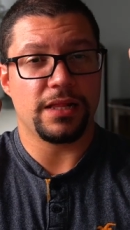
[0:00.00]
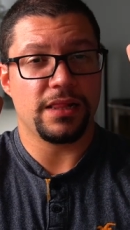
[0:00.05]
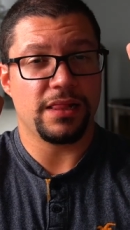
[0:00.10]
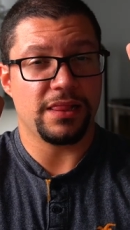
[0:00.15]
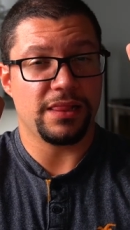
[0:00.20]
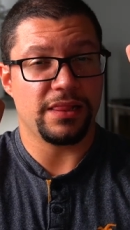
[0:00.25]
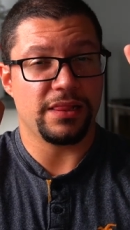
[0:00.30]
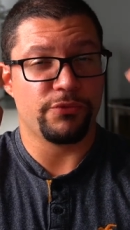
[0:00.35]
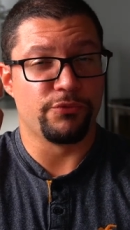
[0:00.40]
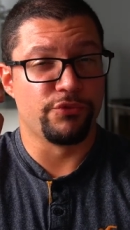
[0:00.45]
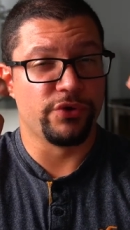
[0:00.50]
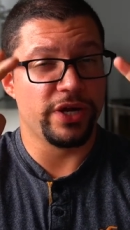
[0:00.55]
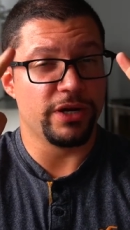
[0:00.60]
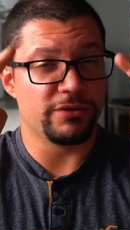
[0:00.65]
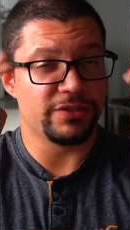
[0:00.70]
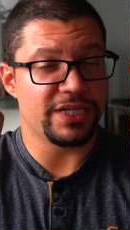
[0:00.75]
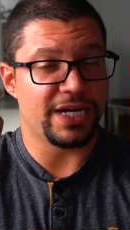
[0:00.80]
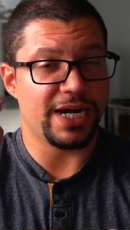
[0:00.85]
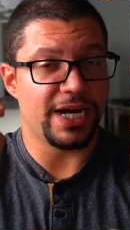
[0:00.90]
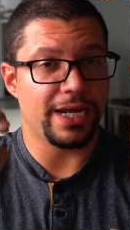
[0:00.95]
real
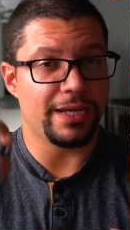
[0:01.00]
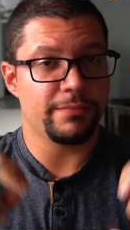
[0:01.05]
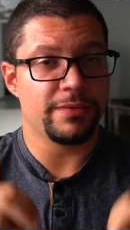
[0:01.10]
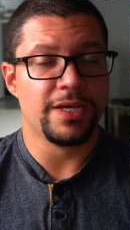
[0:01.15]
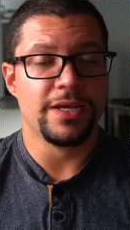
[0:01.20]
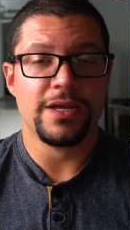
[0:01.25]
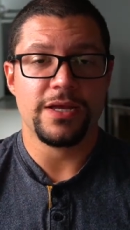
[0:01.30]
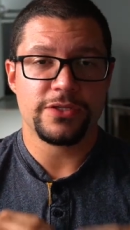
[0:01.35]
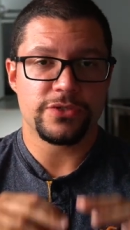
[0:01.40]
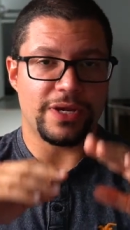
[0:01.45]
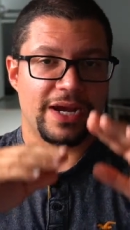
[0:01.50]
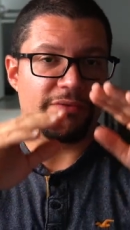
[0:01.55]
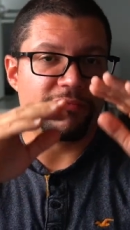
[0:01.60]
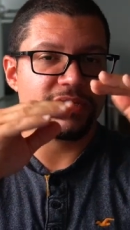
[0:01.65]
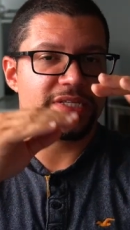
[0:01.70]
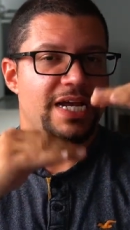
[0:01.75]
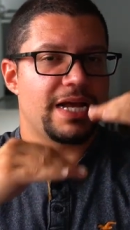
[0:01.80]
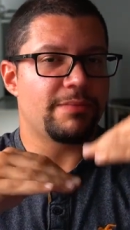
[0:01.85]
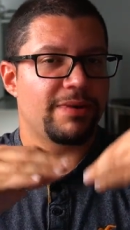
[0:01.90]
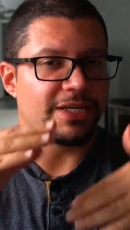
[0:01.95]
time. So every time I
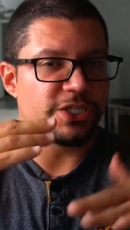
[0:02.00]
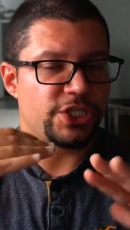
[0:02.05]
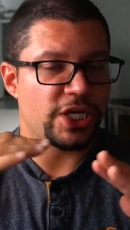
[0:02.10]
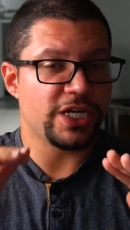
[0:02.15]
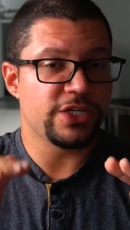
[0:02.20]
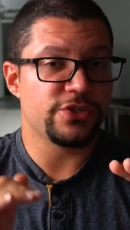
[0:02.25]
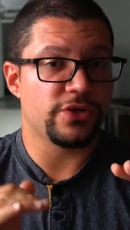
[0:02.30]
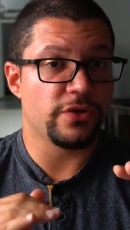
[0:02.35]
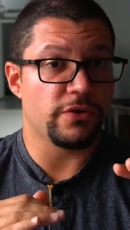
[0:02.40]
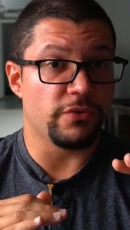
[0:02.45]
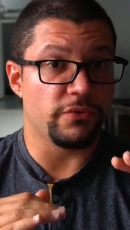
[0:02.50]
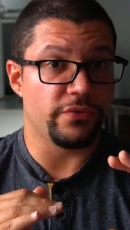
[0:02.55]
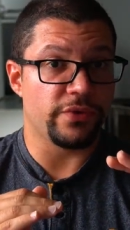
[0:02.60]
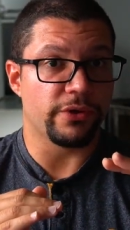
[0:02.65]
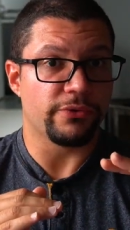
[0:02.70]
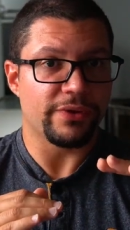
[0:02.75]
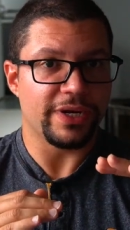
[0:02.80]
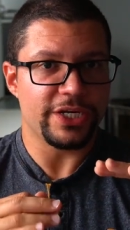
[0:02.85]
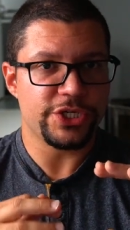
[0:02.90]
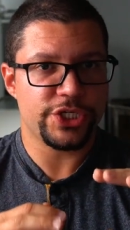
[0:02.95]
change your
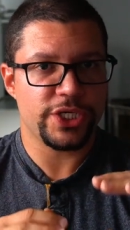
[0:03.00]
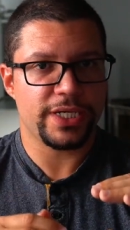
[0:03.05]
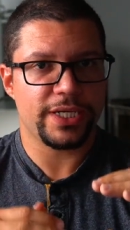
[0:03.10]
configuration, it